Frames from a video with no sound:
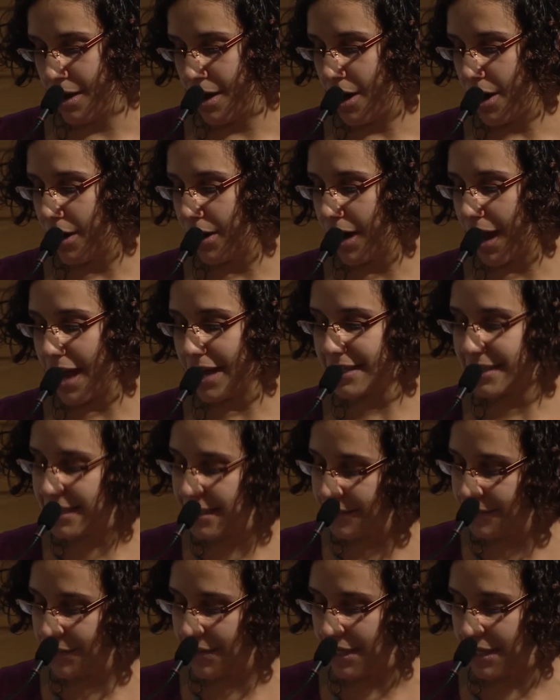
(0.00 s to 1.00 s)
Our
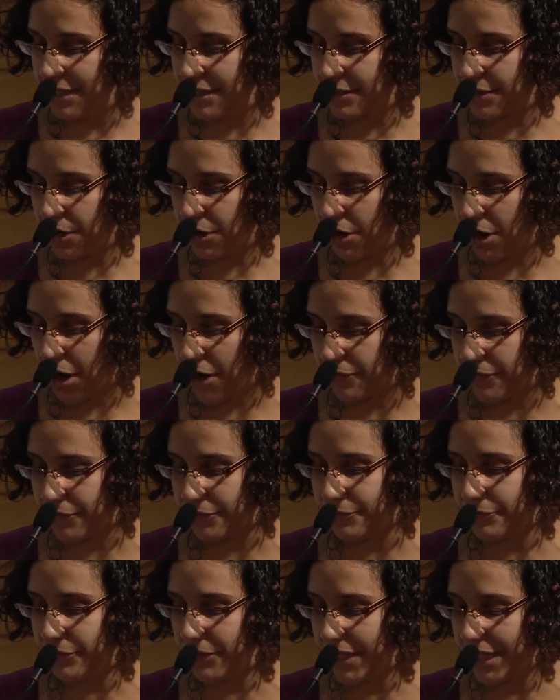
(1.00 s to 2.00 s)
activities are often
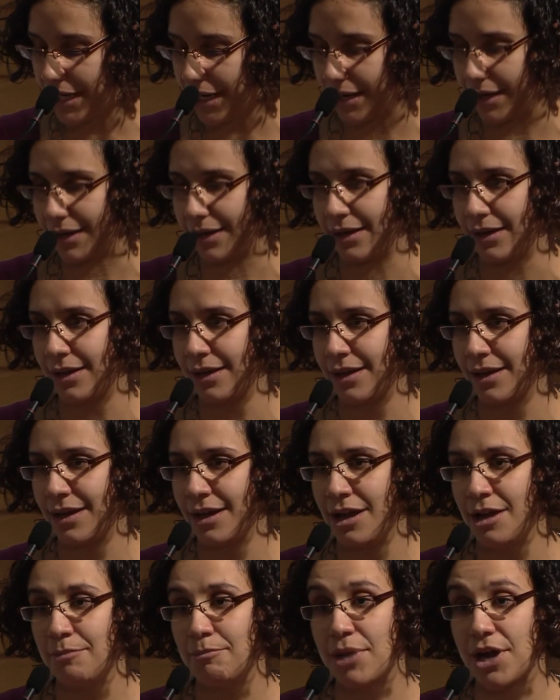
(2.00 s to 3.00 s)
fleeting,
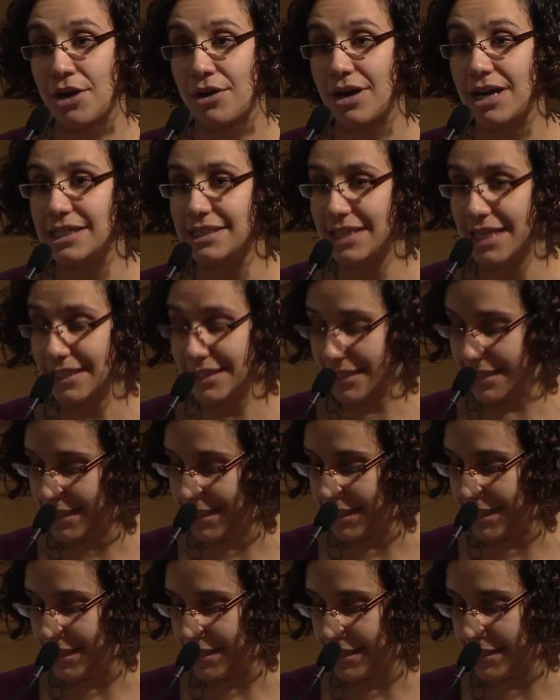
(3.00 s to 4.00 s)
but our
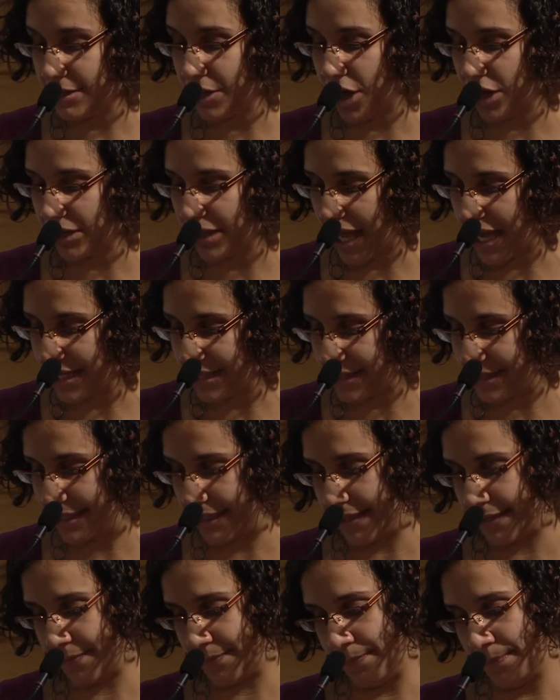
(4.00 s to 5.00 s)
identities
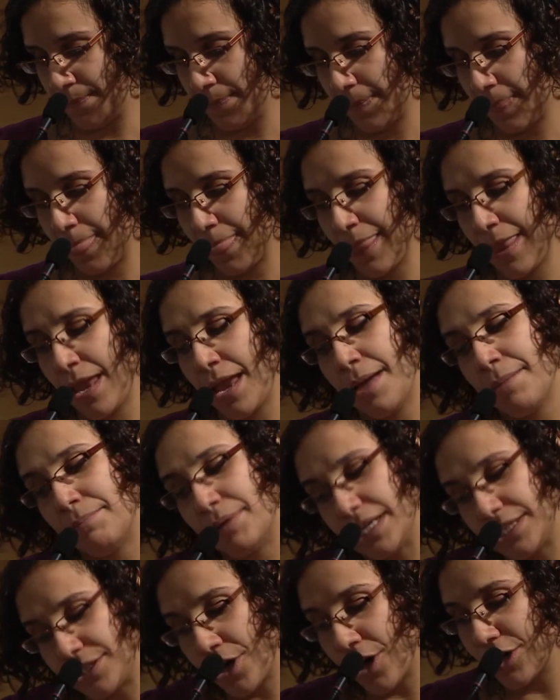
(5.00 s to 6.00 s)
long-lasting. But
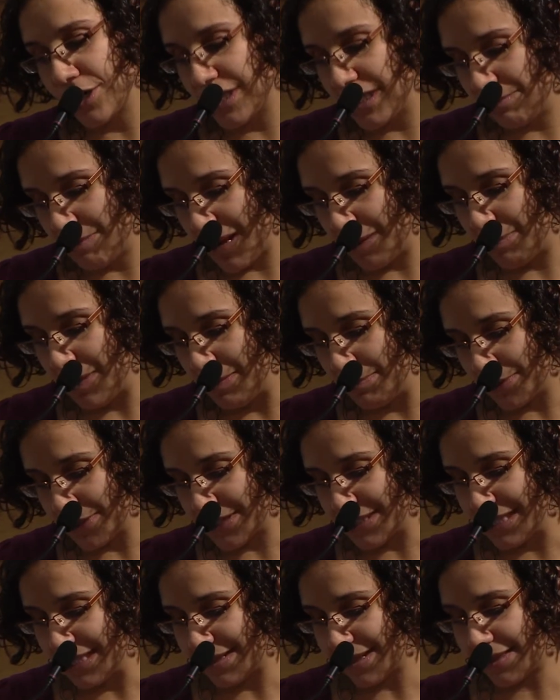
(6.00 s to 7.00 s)
it's hard to make people
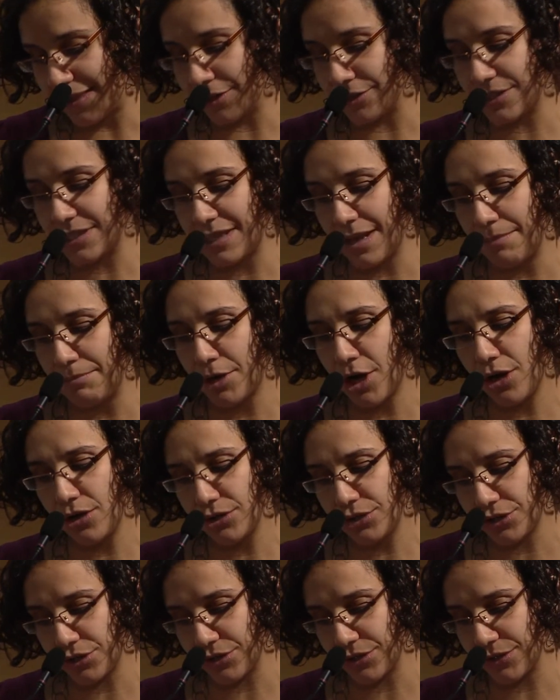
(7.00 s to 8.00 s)
see that their
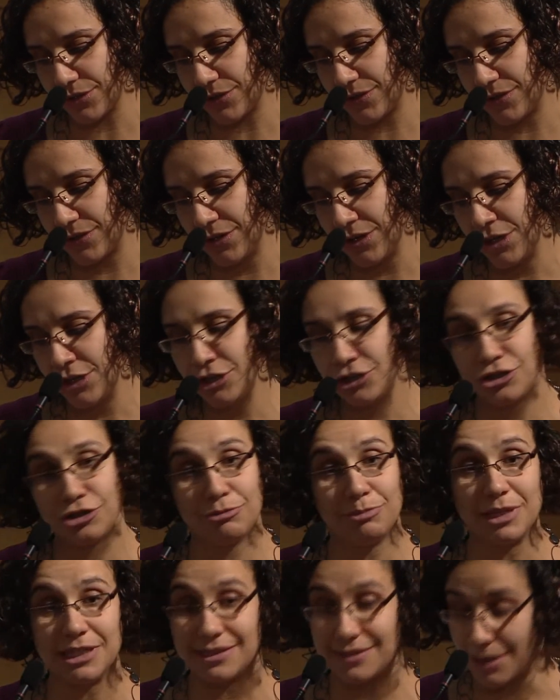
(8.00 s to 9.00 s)
subcultures should
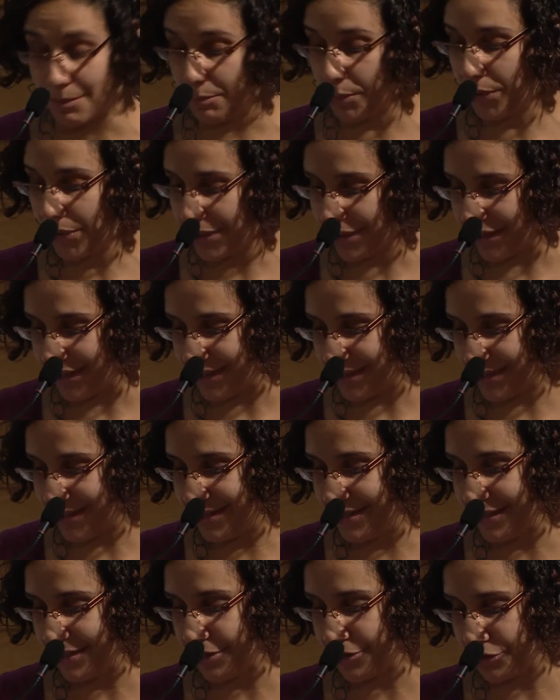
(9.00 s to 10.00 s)
be subordinate
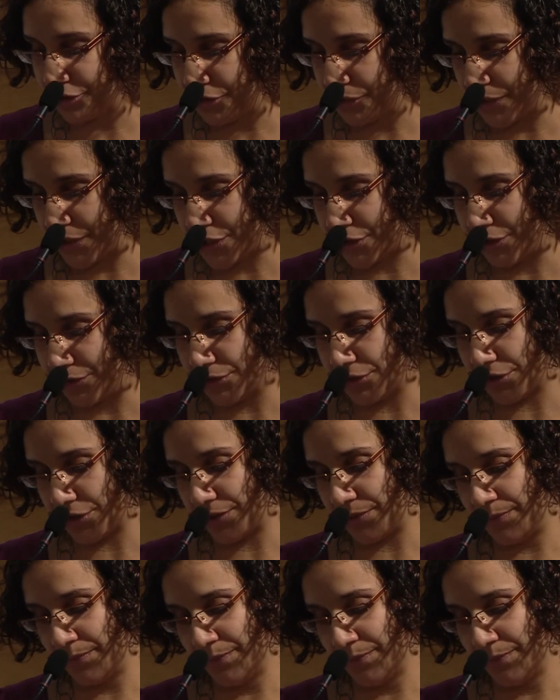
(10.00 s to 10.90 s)
to their Jewish culture.